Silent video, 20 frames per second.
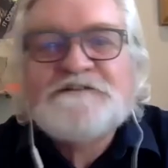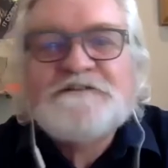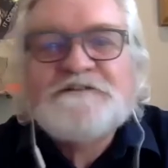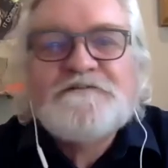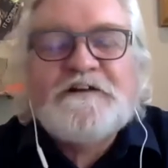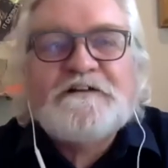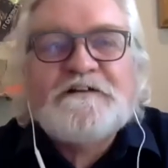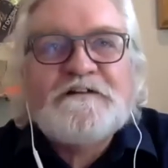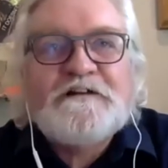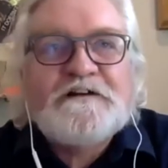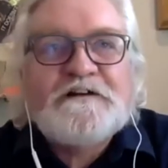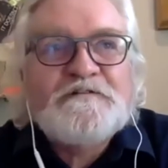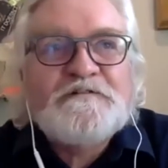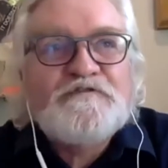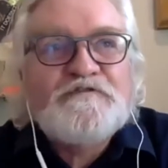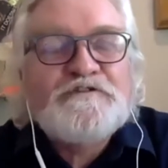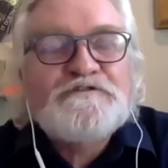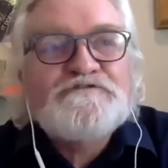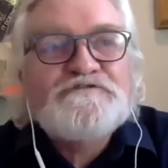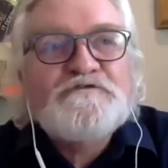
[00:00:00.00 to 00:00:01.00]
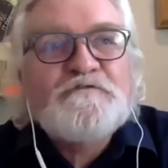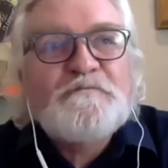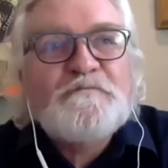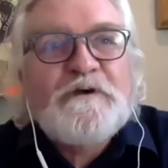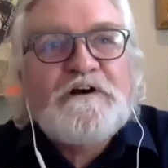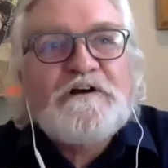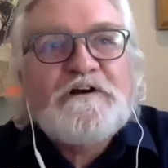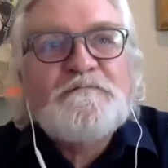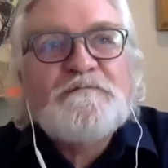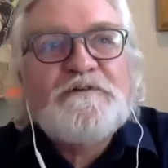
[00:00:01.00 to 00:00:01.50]
correct, like a virtual
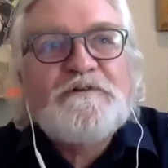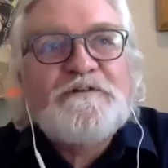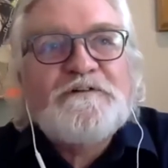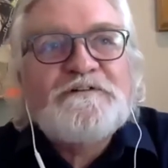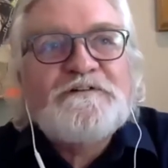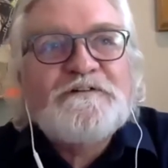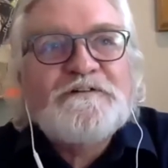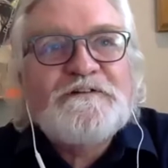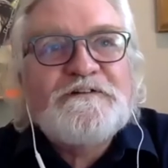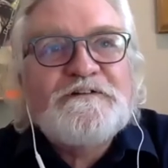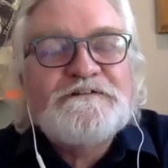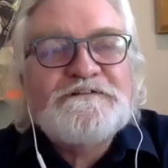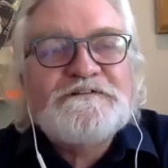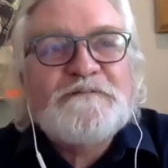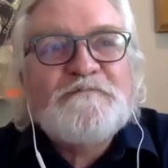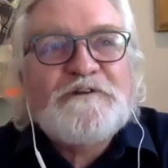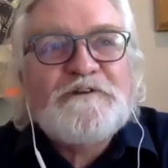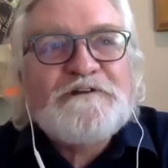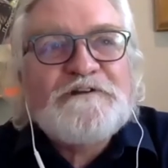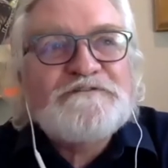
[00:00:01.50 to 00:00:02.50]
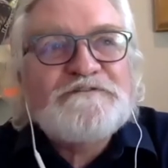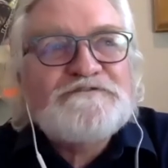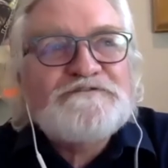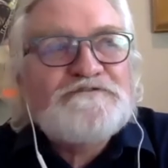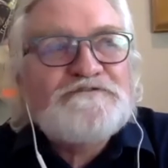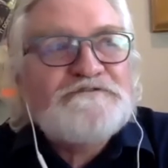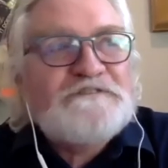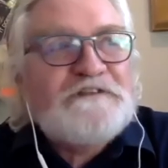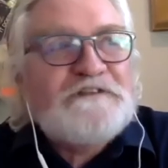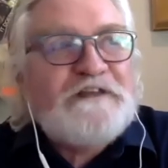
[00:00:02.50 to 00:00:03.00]
power plant. Uh, someone else
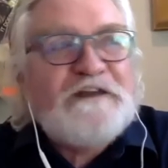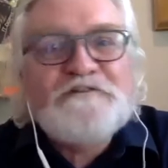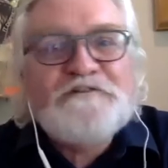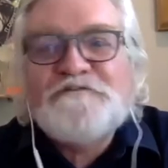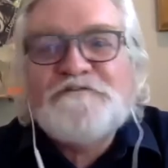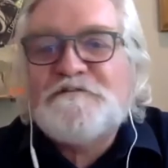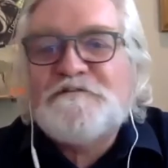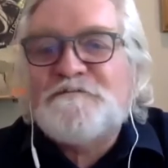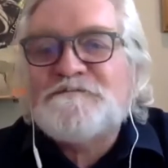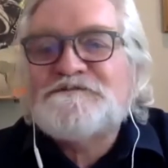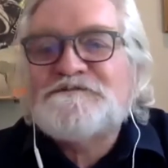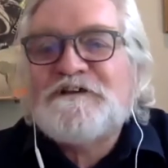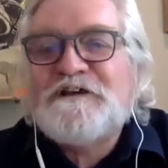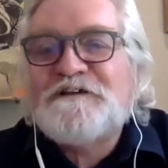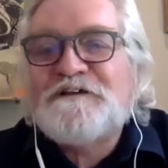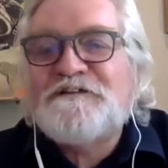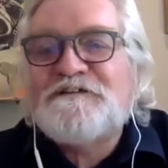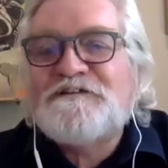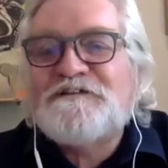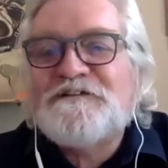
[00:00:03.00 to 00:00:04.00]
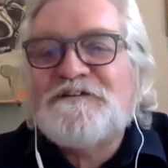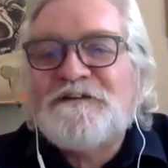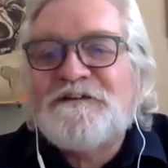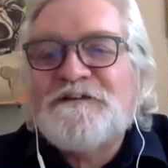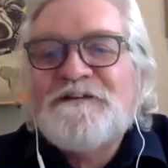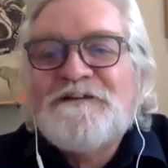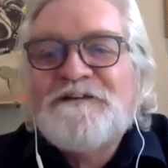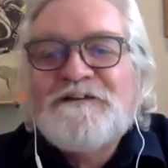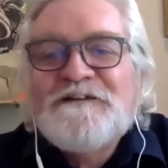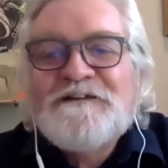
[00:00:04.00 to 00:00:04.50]
using acronyms. Thanks. Uh,
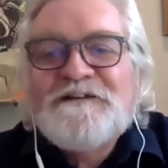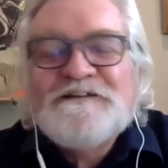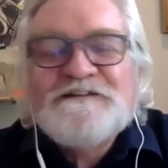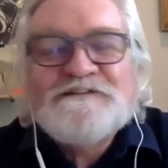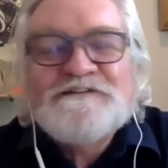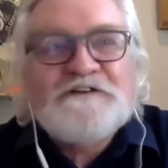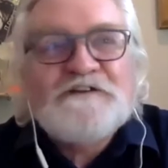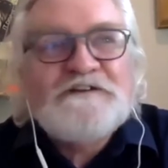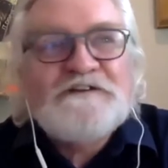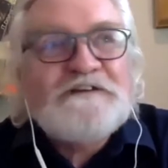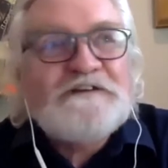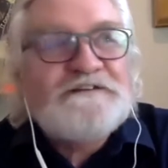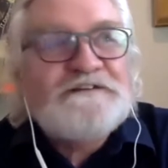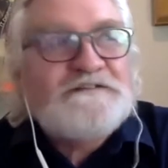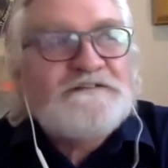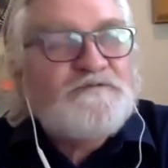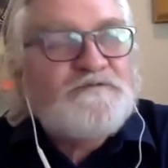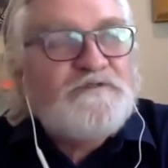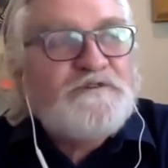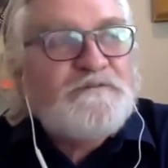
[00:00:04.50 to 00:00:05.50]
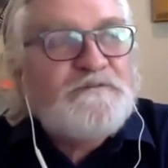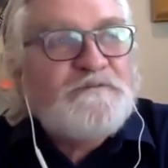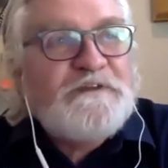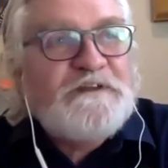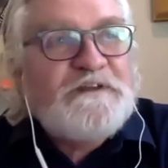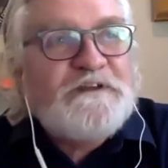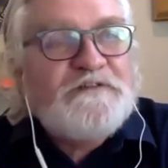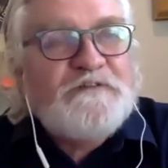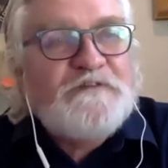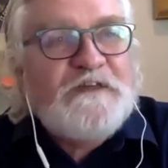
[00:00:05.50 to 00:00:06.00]
so yes, it would
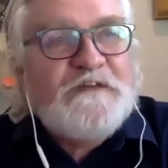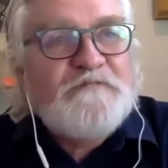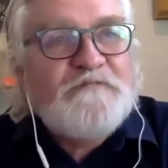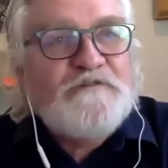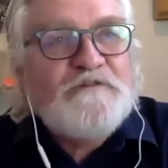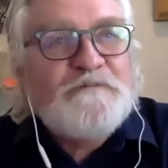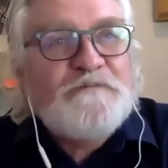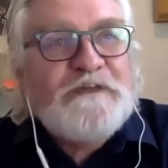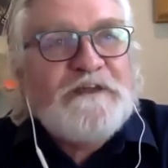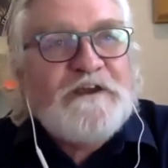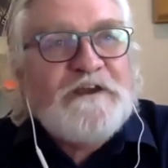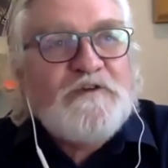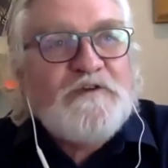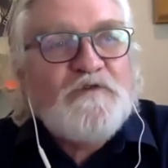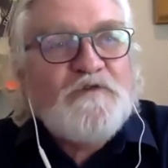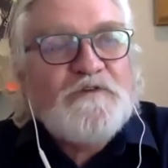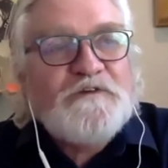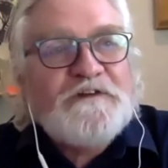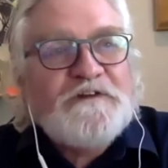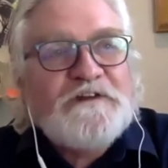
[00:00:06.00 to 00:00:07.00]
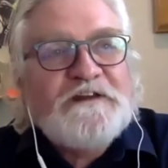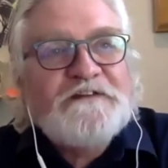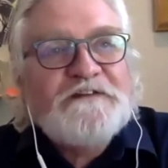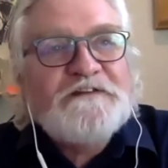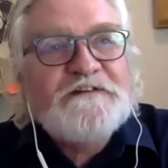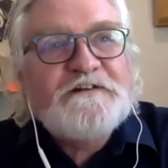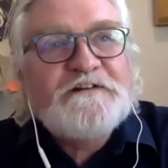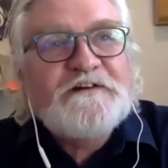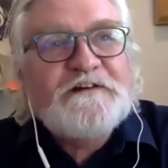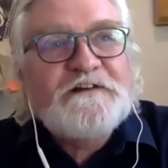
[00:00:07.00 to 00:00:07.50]
be. It, they would be
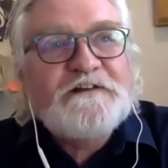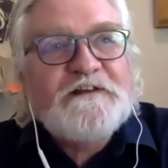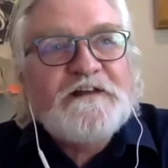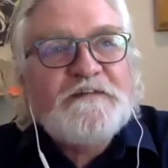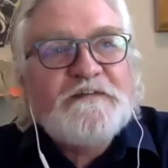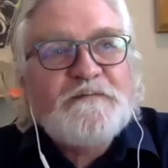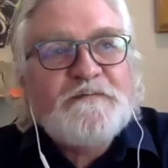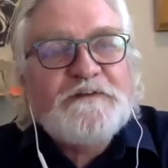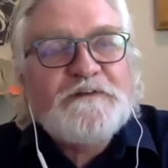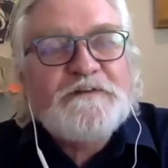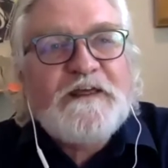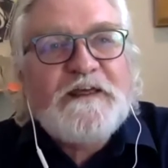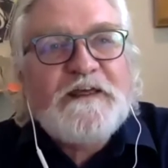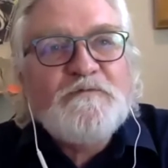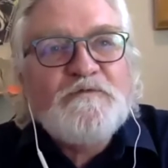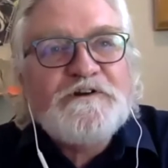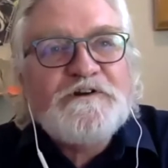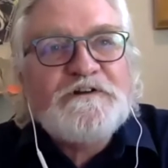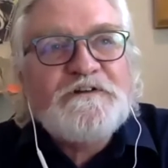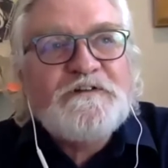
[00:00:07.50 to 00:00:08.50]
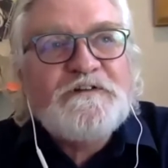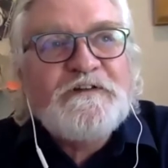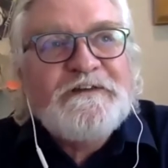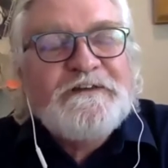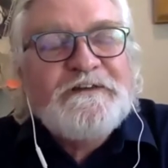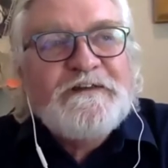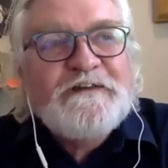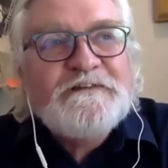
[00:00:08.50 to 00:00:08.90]
coordinated like that, but they wouldn't.